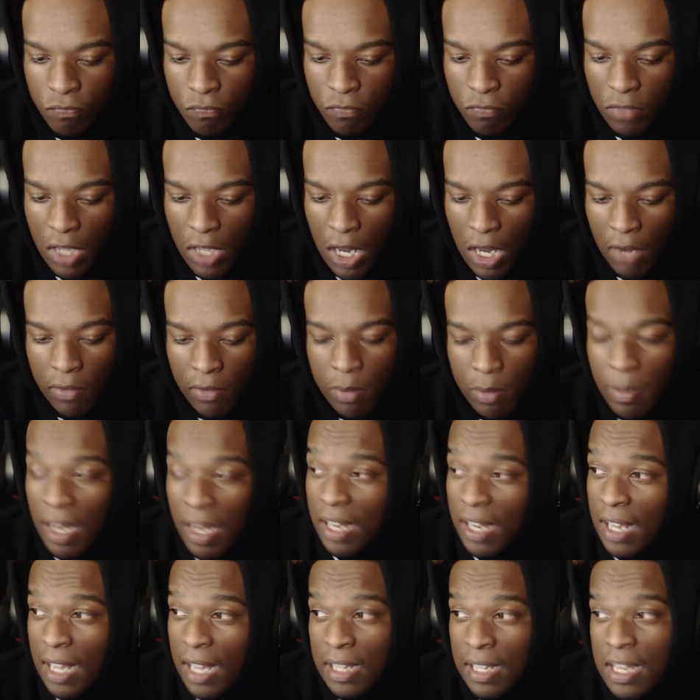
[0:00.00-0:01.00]
everybody
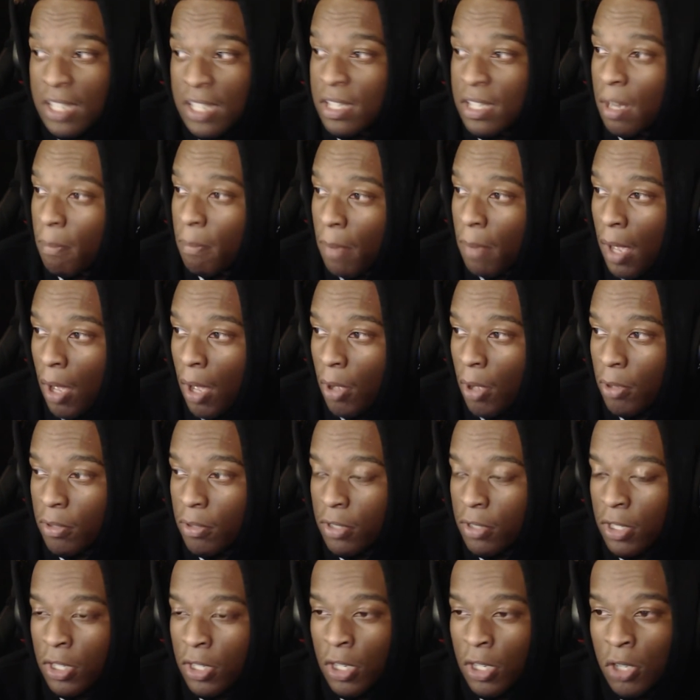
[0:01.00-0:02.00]
got their chip out.
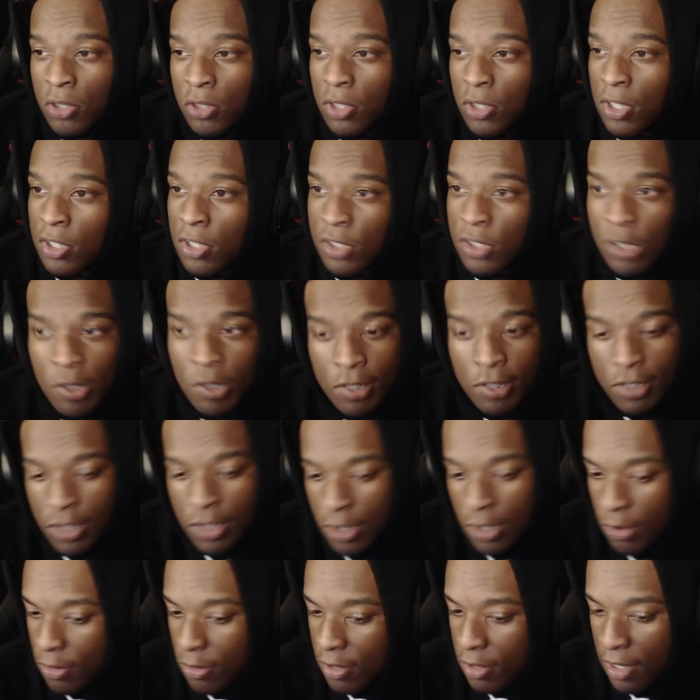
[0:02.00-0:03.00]
You know, so there's no
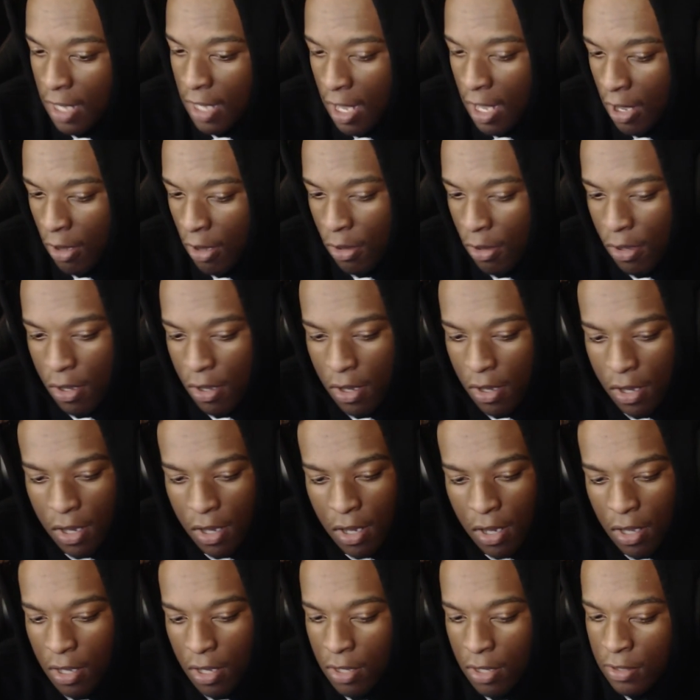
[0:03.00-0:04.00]
excuse now.
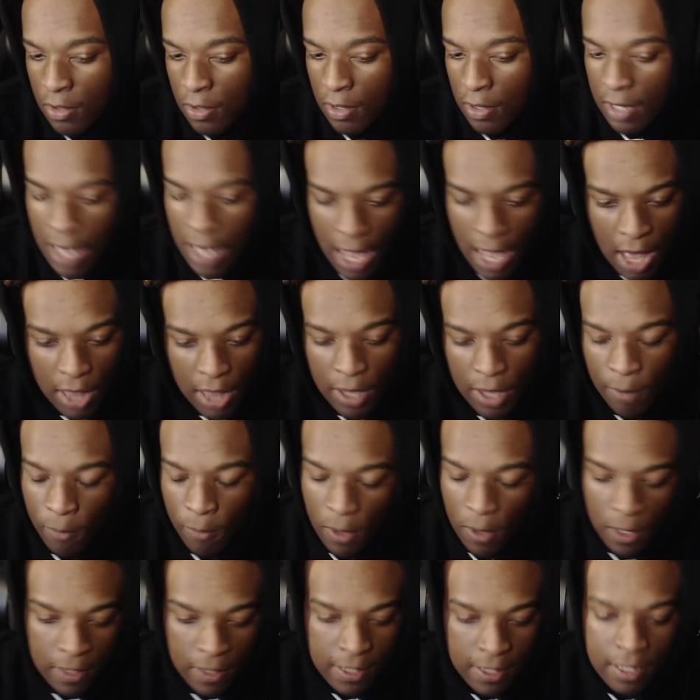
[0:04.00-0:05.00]
So now they're
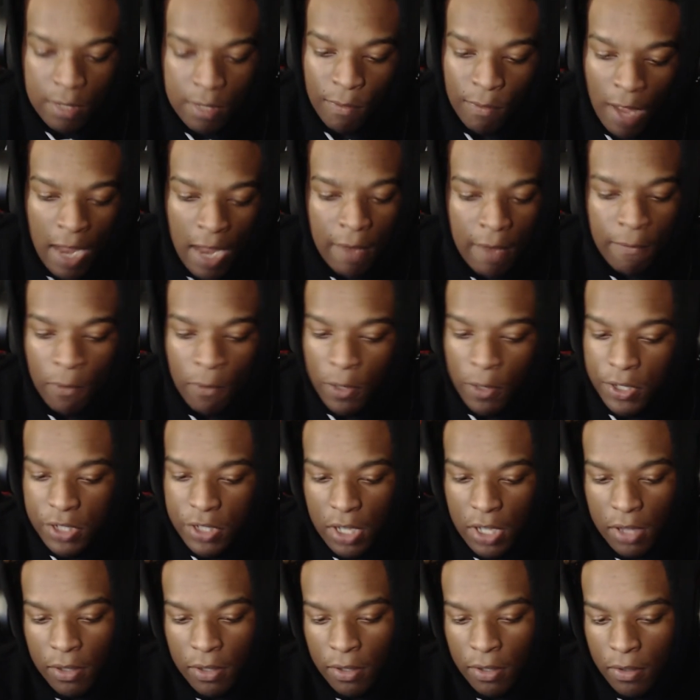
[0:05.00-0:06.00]
really just fighting for each
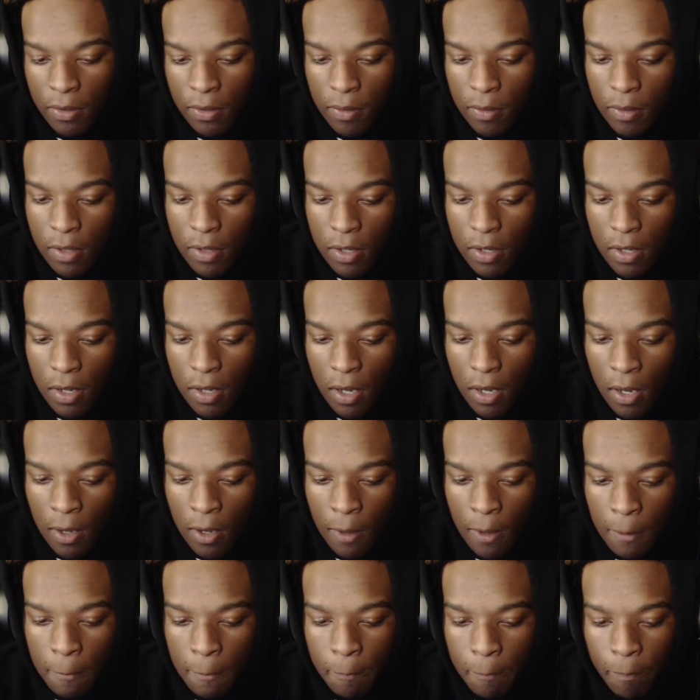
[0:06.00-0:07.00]
other.
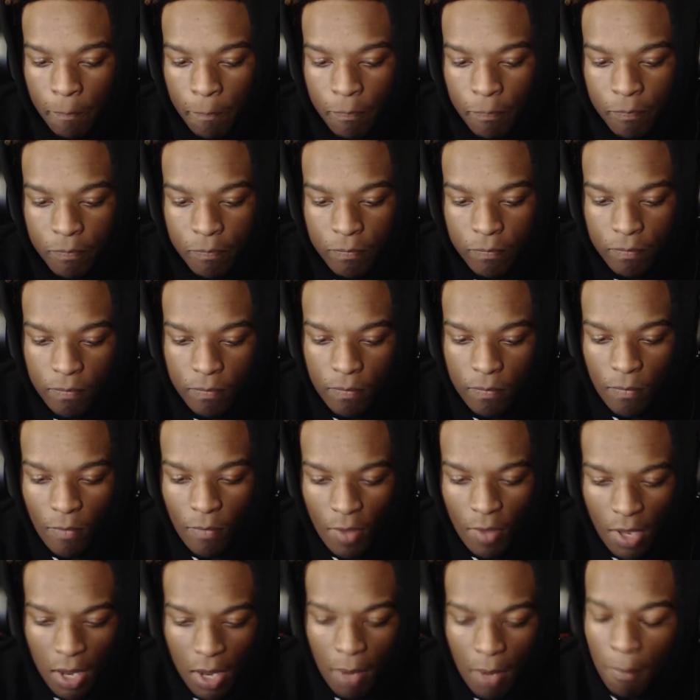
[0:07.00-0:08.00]
Um,
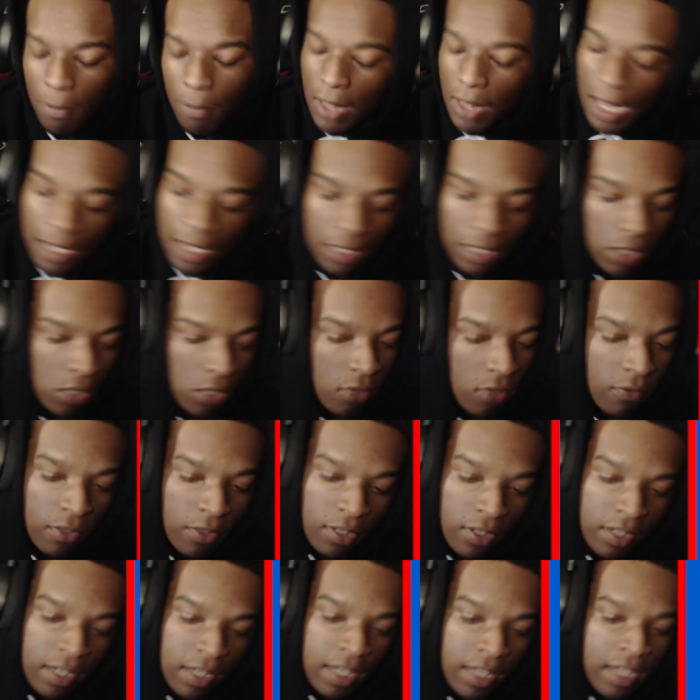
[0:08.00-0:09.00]
Black
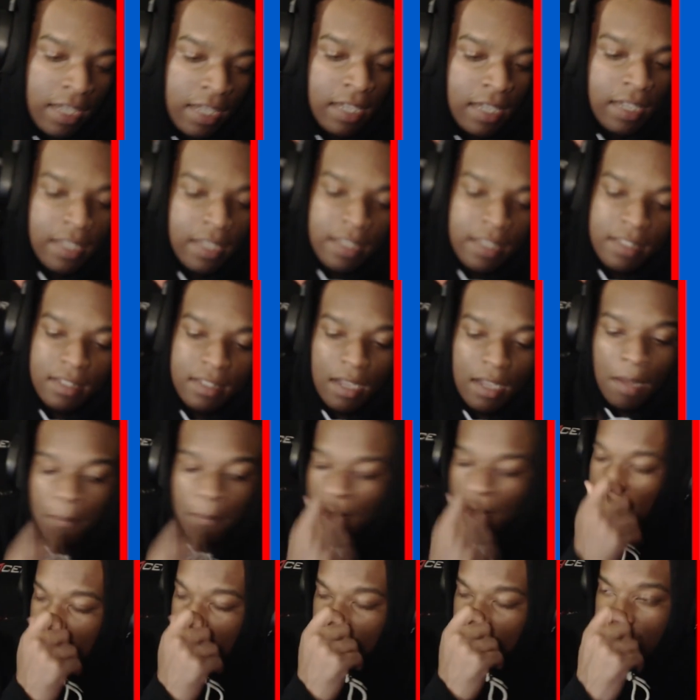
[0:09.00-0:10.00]
Clover is
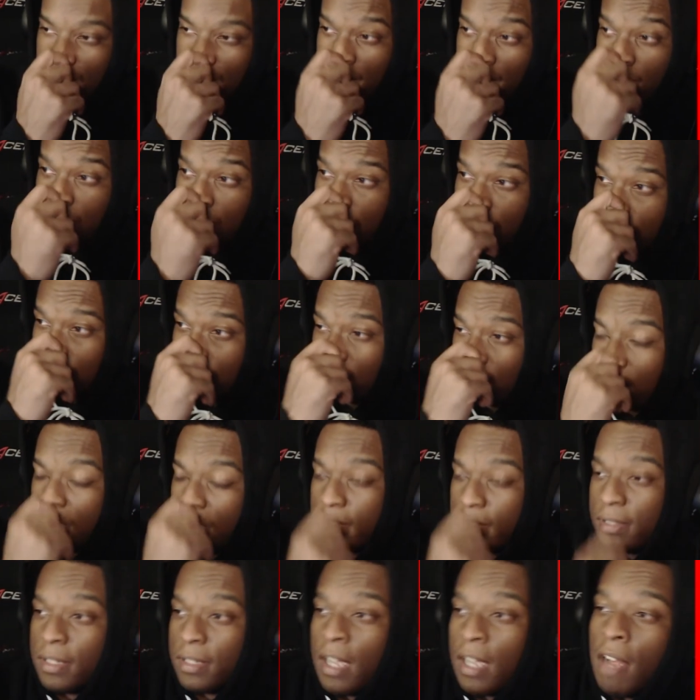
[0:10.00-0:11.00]
amazing.
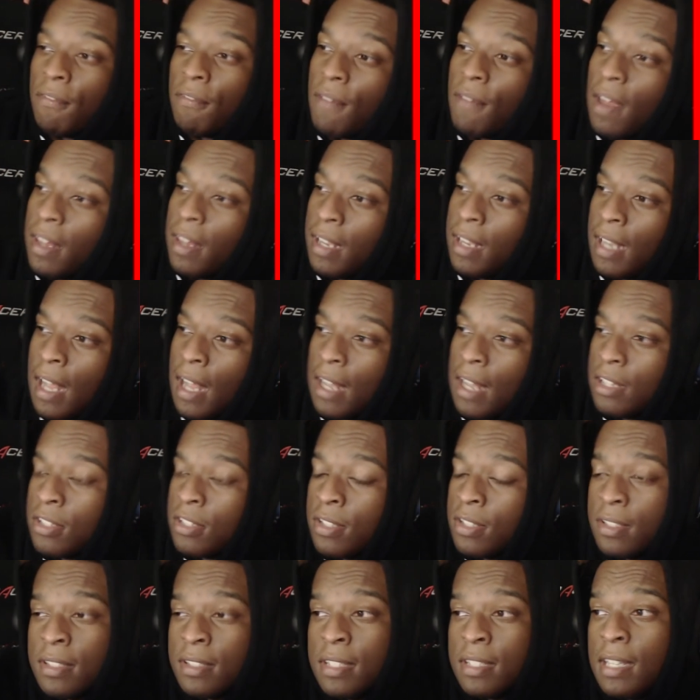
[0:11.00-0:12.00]
I finally got
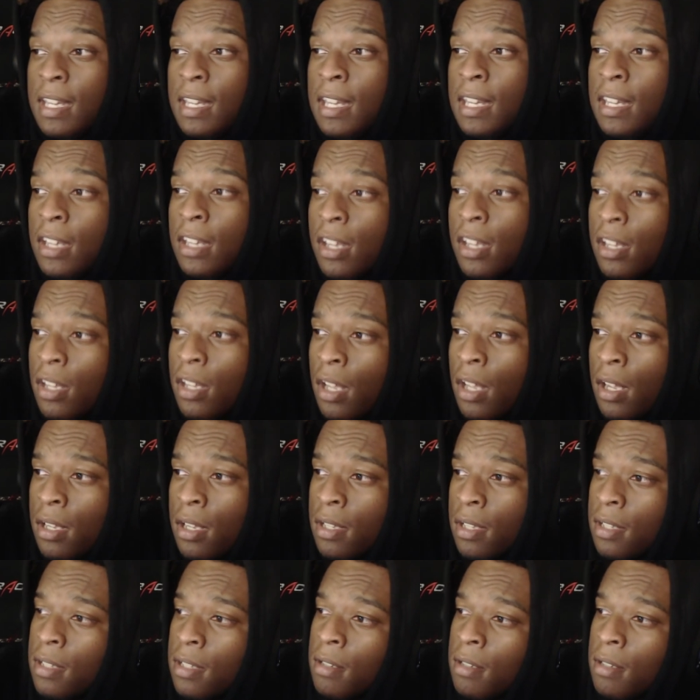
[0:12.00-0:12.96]
to see uh,